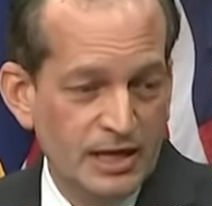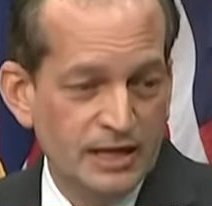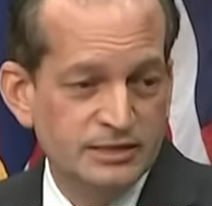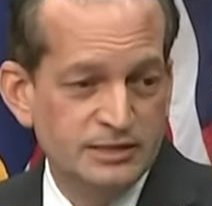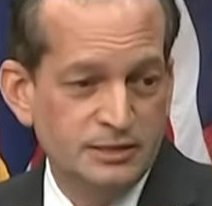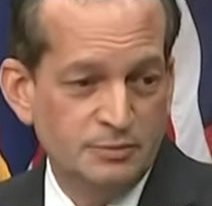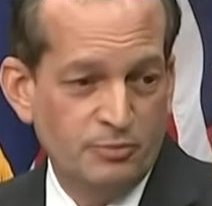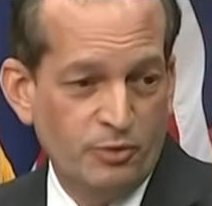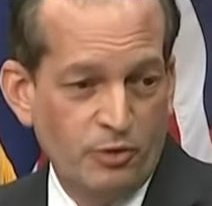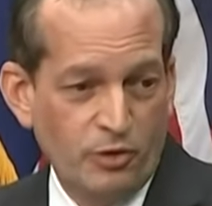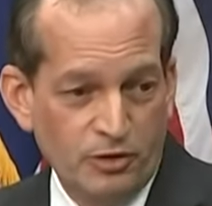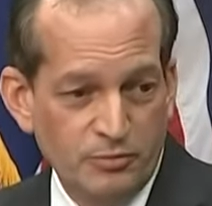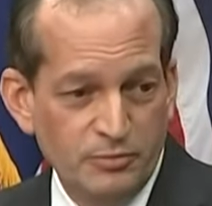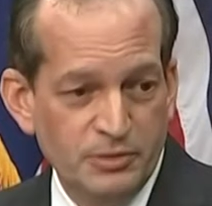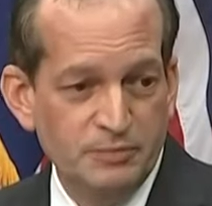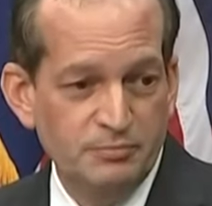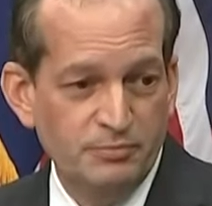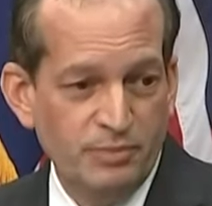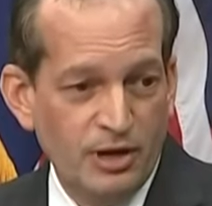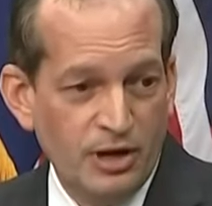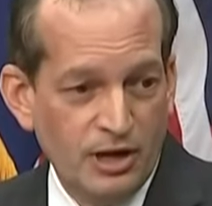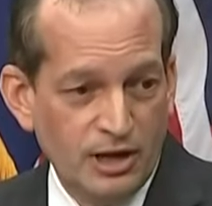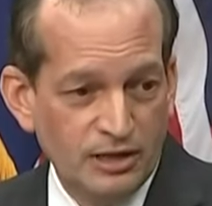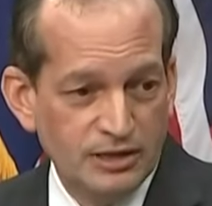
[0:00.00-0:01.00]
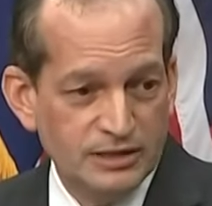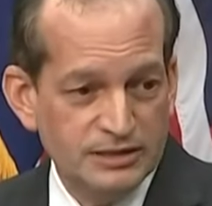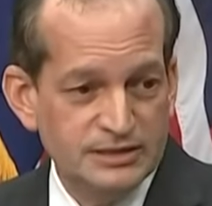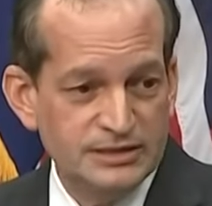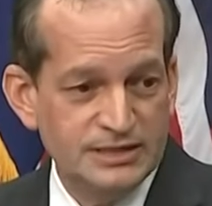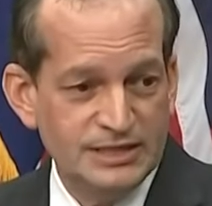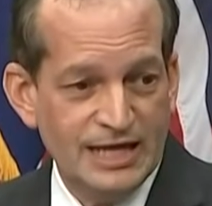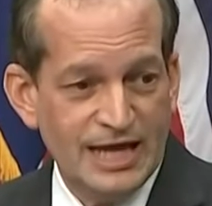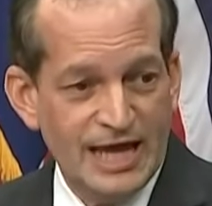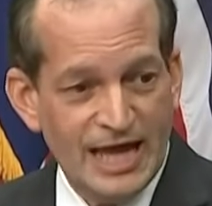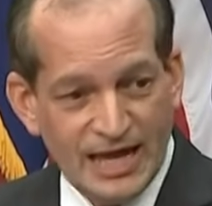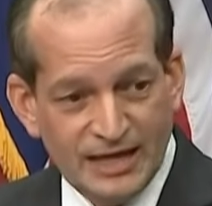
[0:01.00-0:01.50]
Department
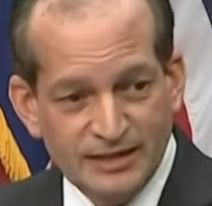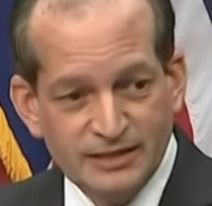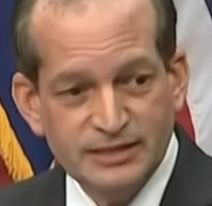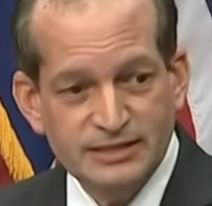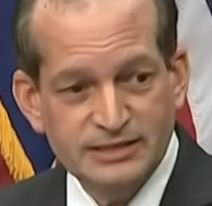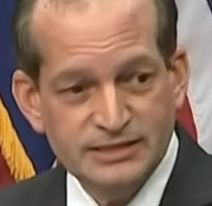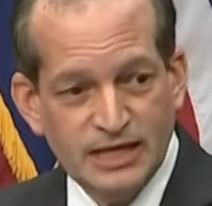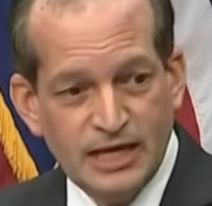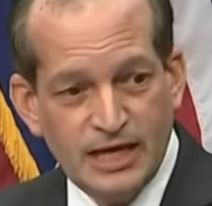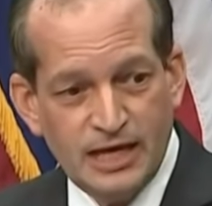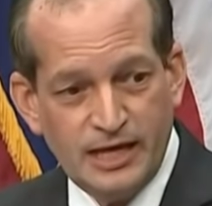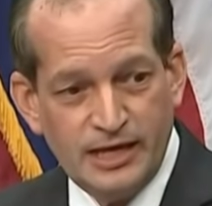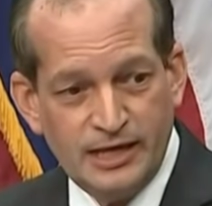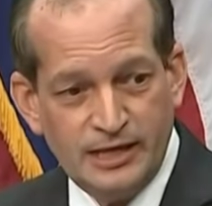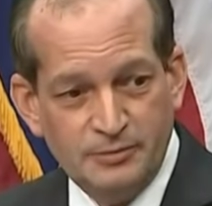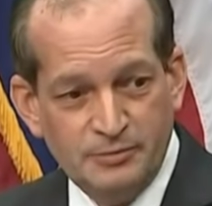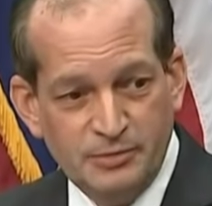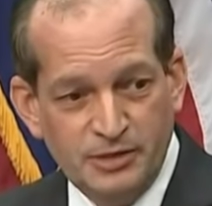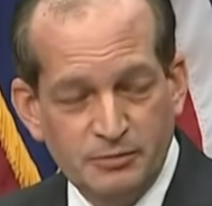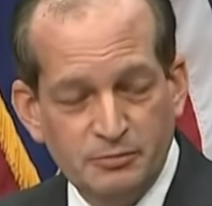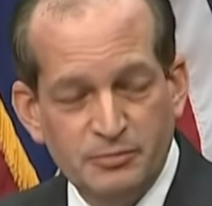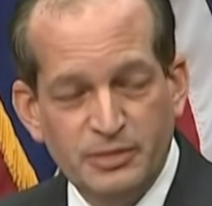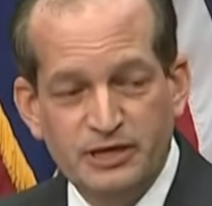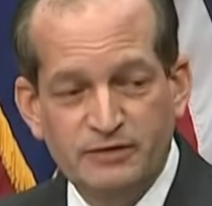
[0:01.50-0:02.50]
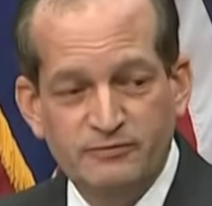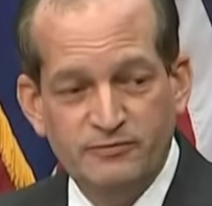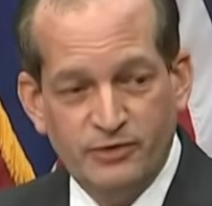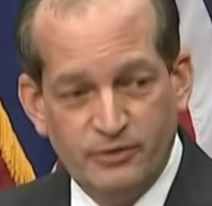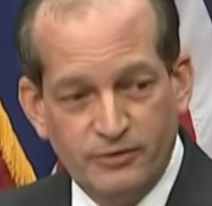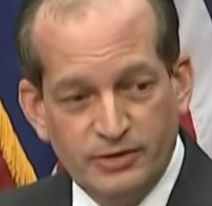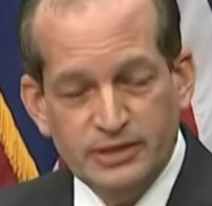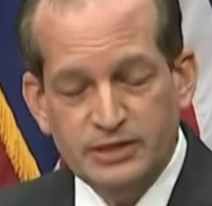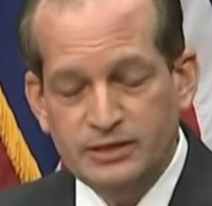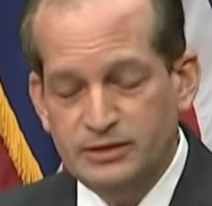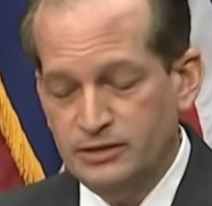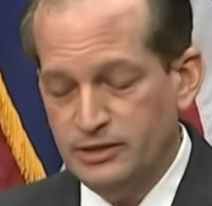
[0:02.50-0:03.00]
policy at the time made
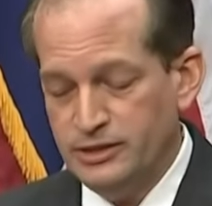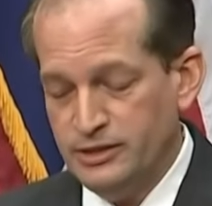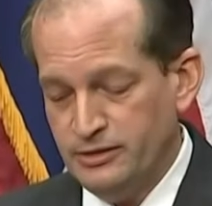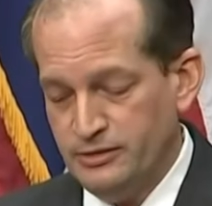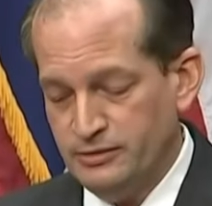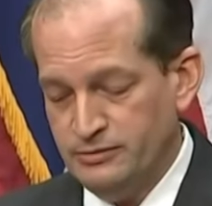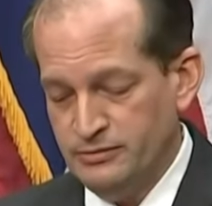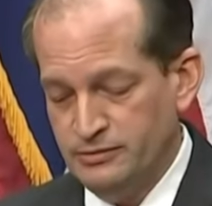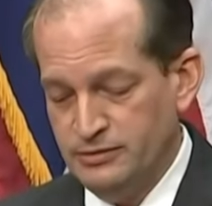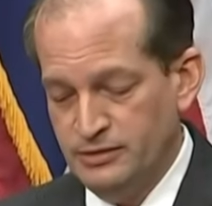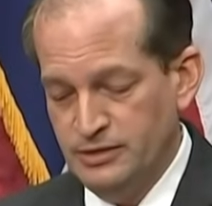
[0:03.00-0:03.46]
very clear,